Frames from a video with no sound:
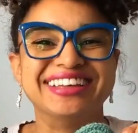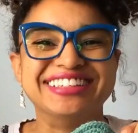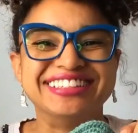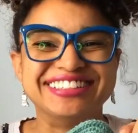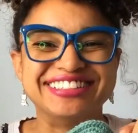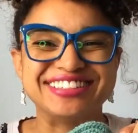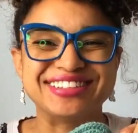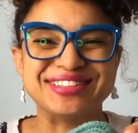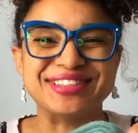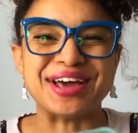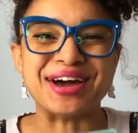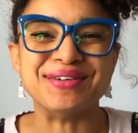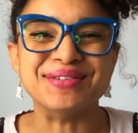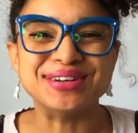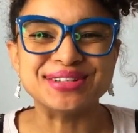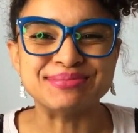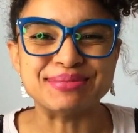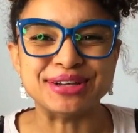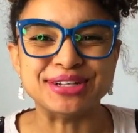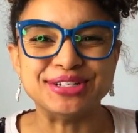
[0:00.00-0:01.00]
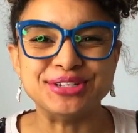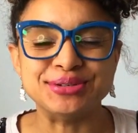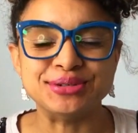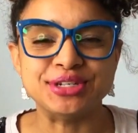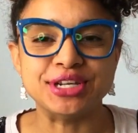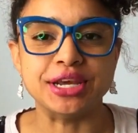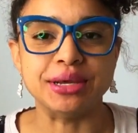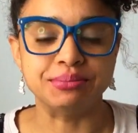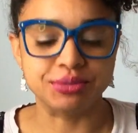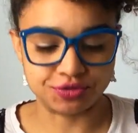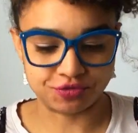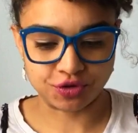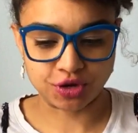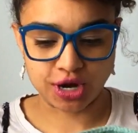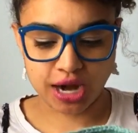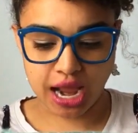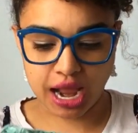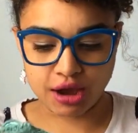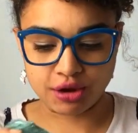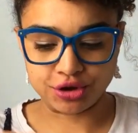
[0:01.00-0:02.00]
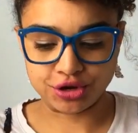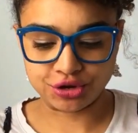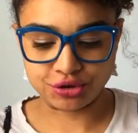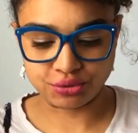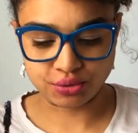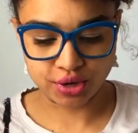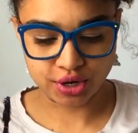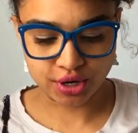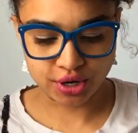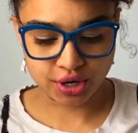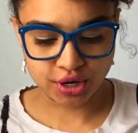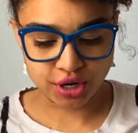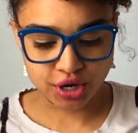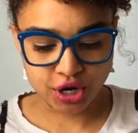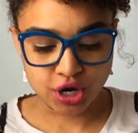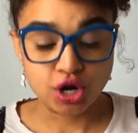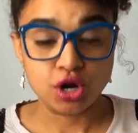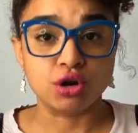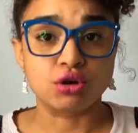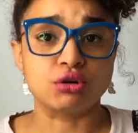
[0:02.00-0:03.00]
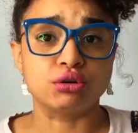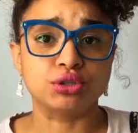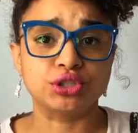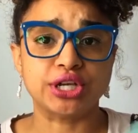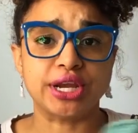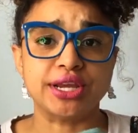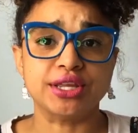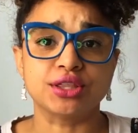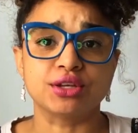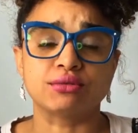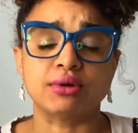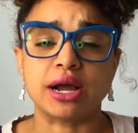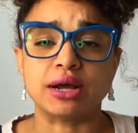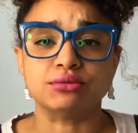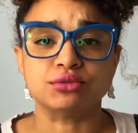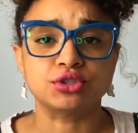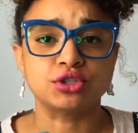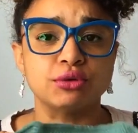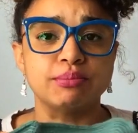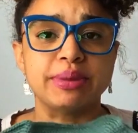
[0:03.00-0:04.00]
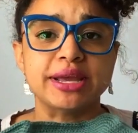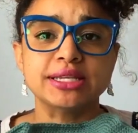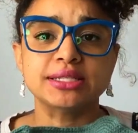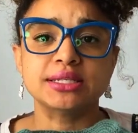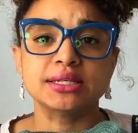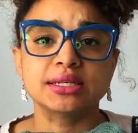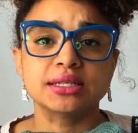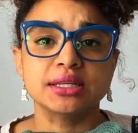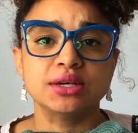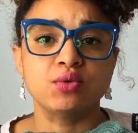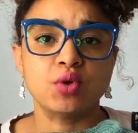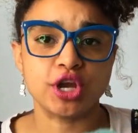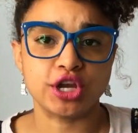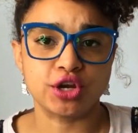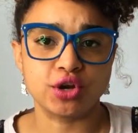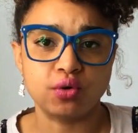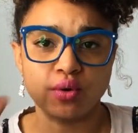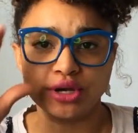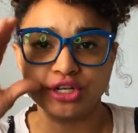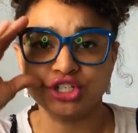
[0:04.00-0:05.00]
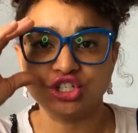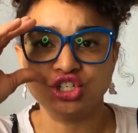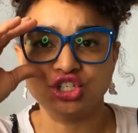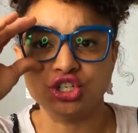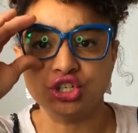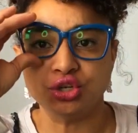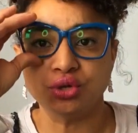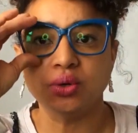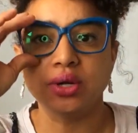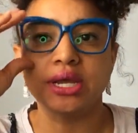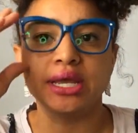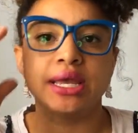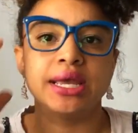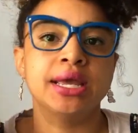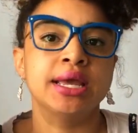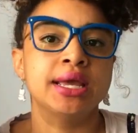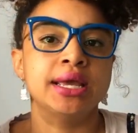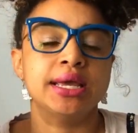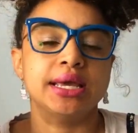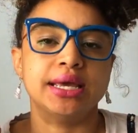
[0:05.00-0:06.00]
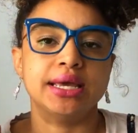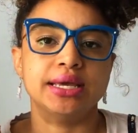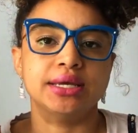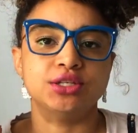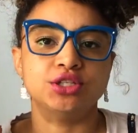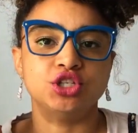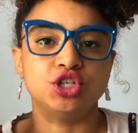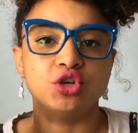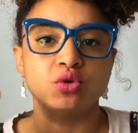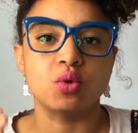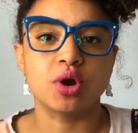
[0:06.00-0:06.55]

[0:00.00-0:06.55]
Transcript: So that was my 2 tips for how to crochet in the round. So basically what you're going to do is you